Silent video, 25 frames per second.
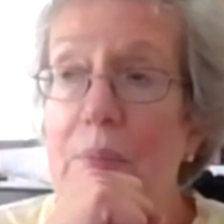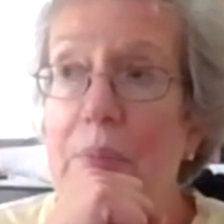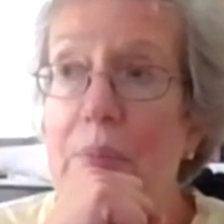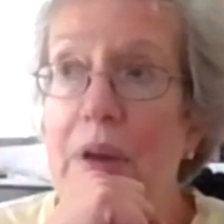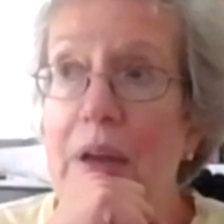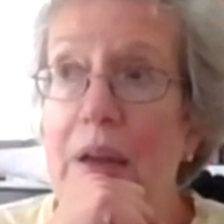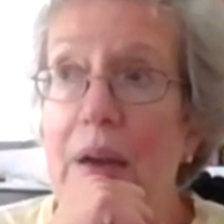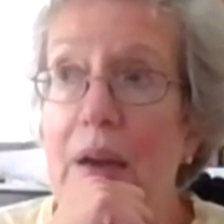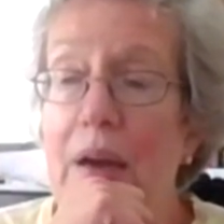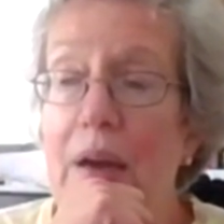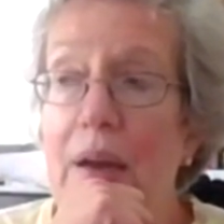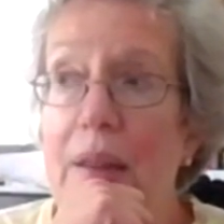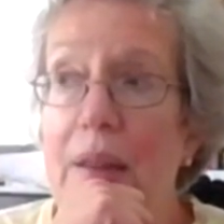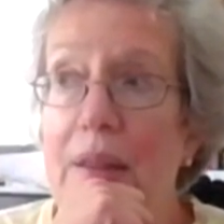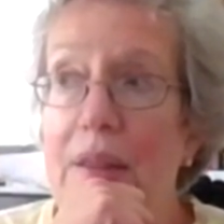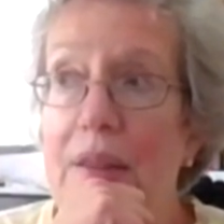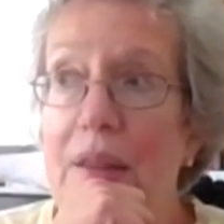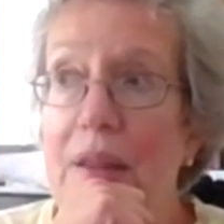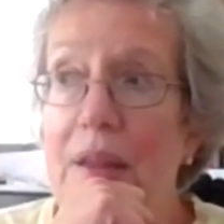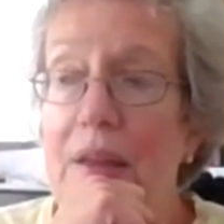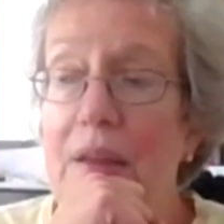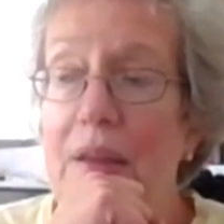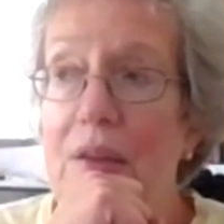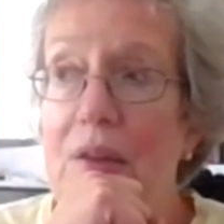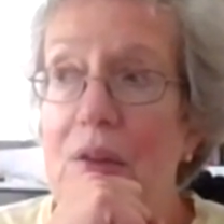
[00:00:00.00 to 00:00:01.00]
But I
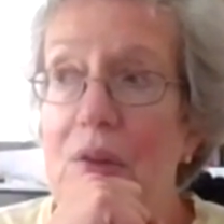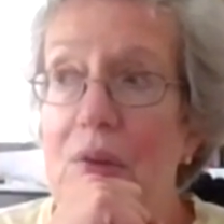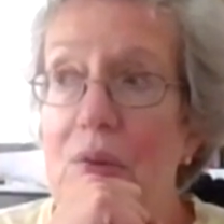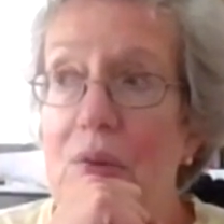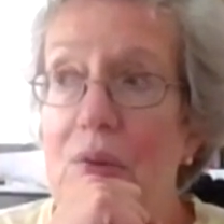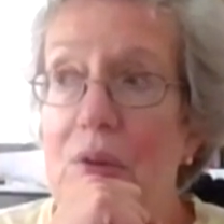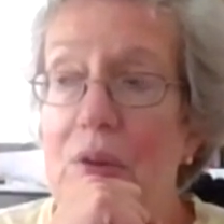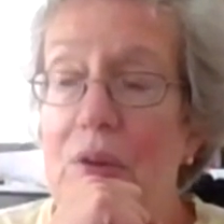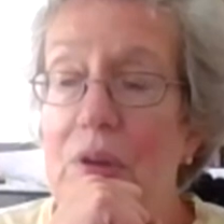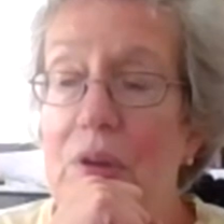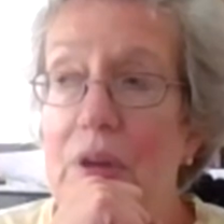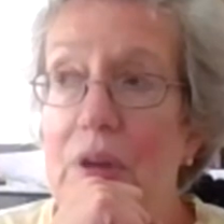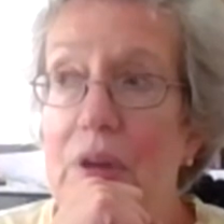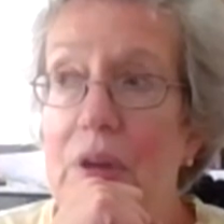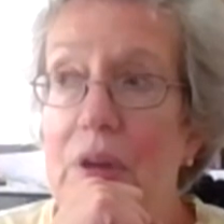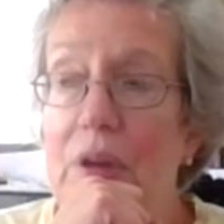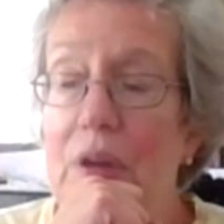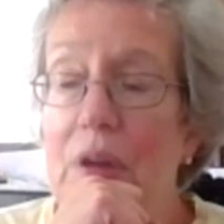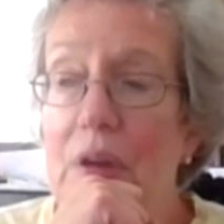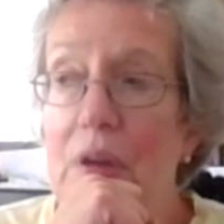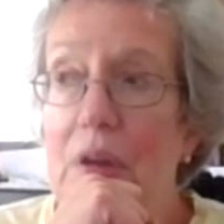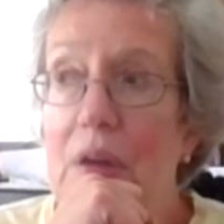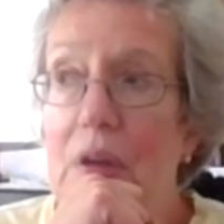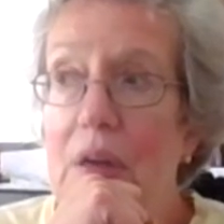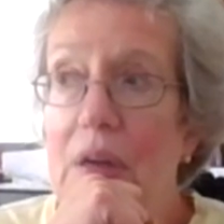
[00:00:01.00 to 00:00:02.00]
think you could
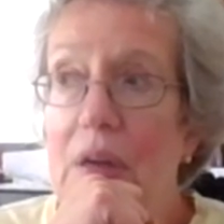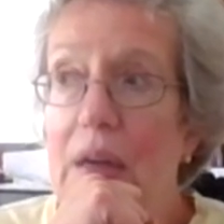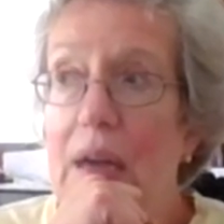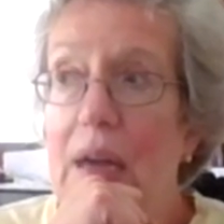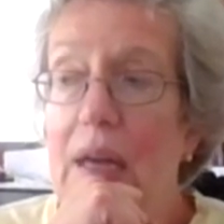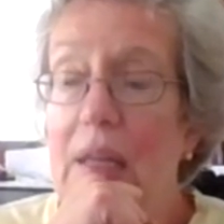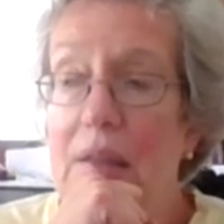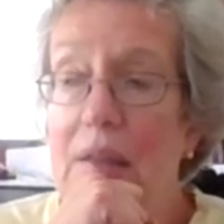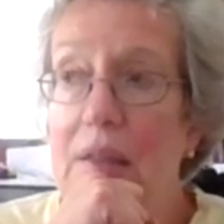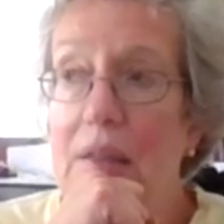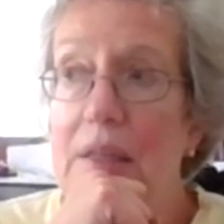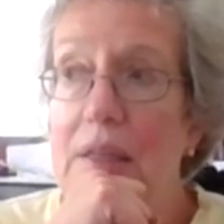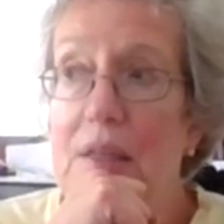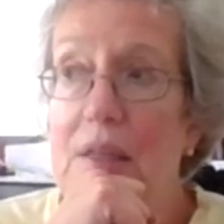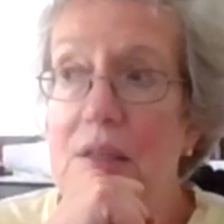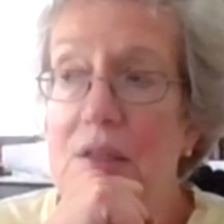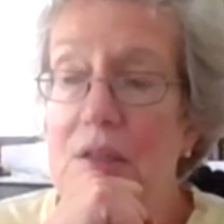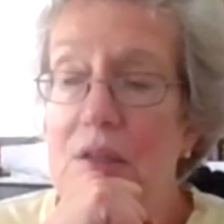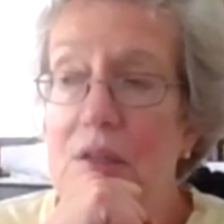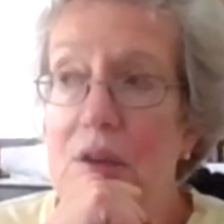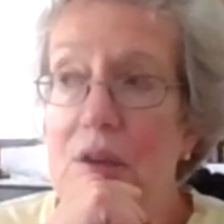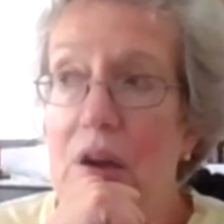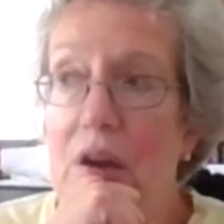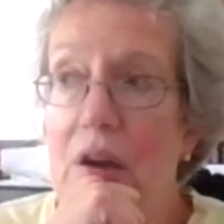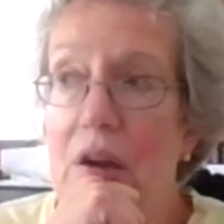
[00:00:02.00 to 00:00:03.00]
at
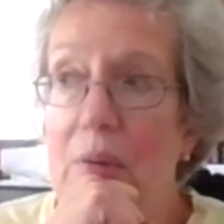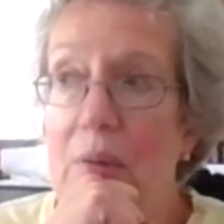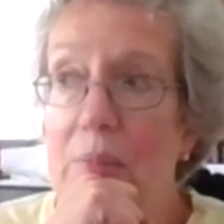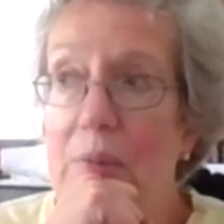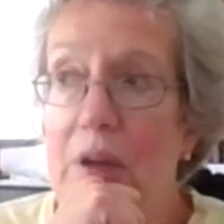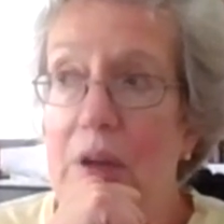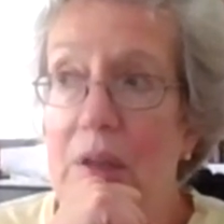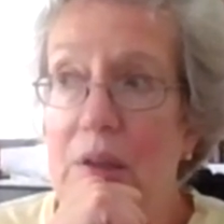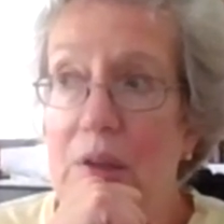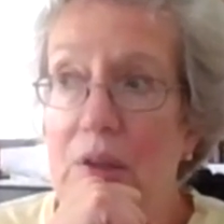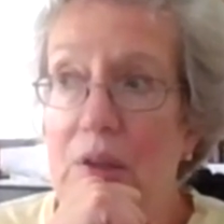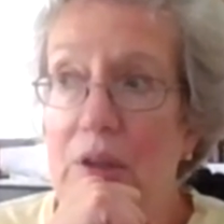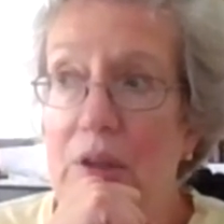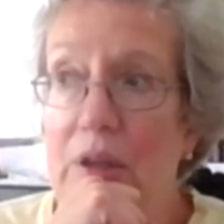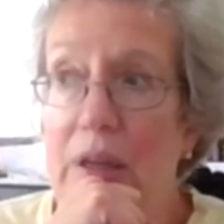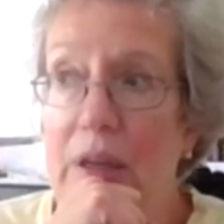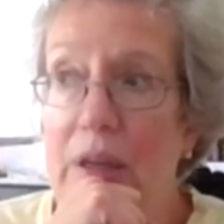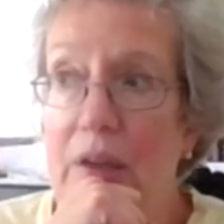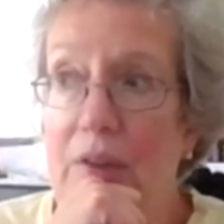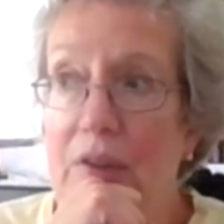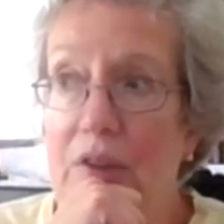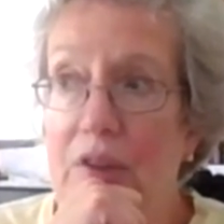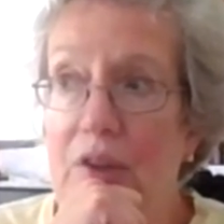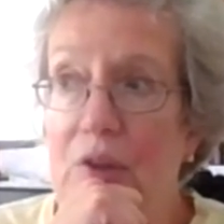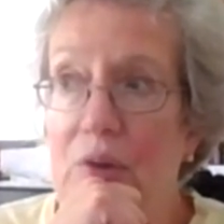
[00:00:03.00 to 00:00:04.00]
least start by looking
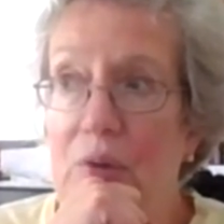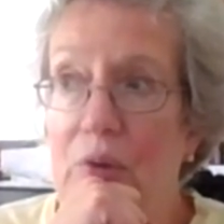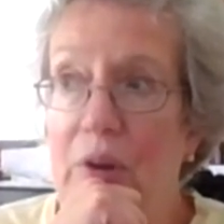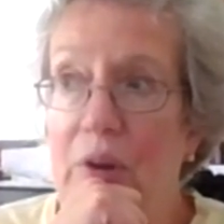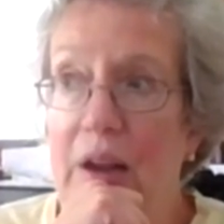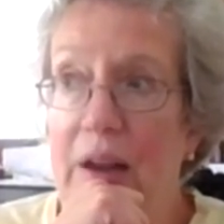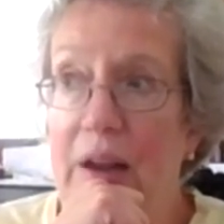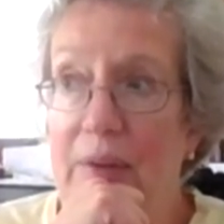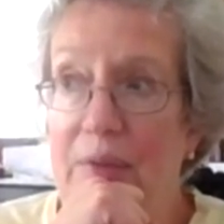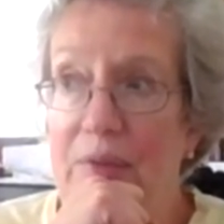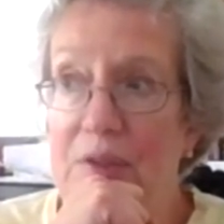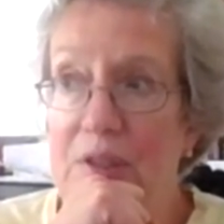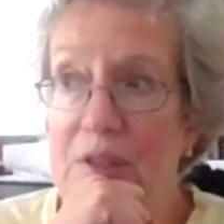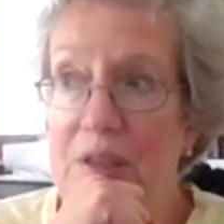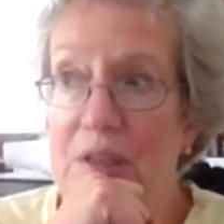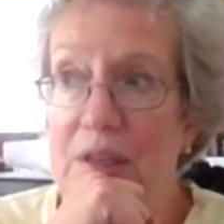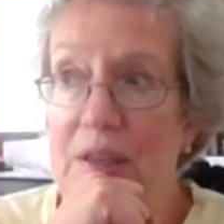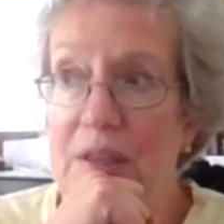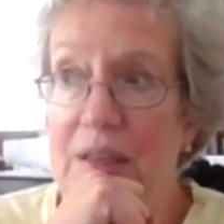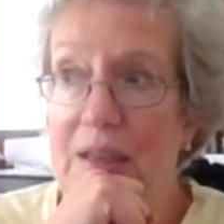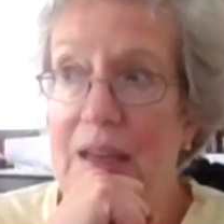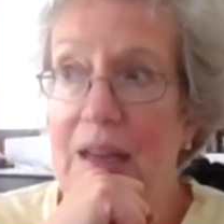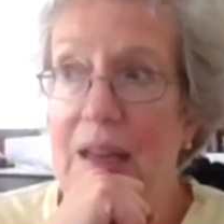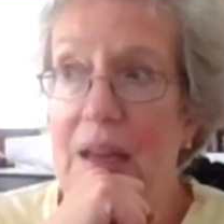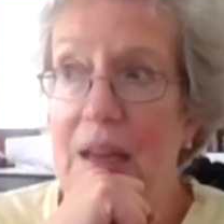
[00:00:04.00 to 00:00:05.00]
at the crafts
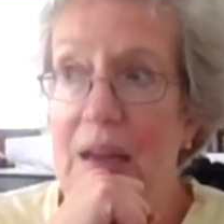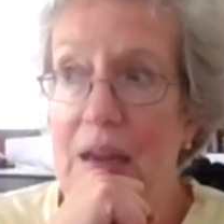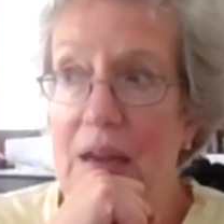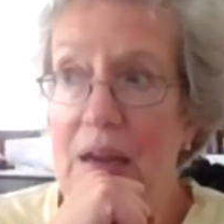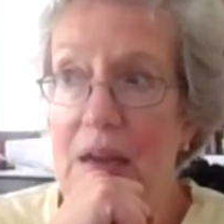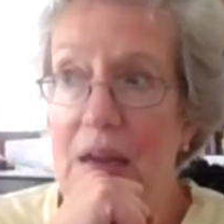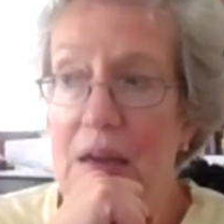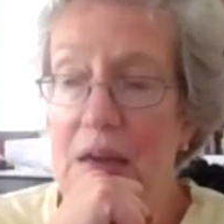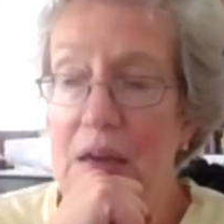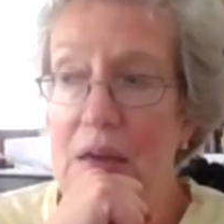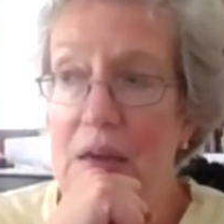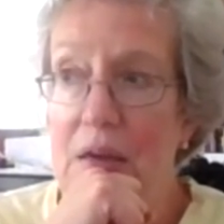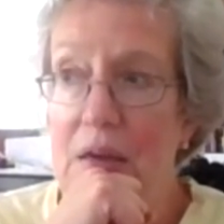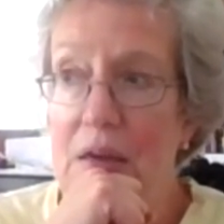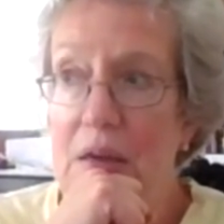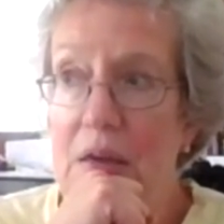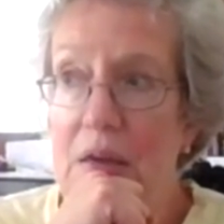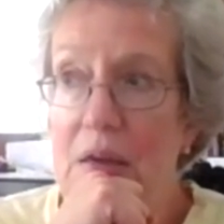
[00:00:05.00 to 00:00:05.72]
and cane.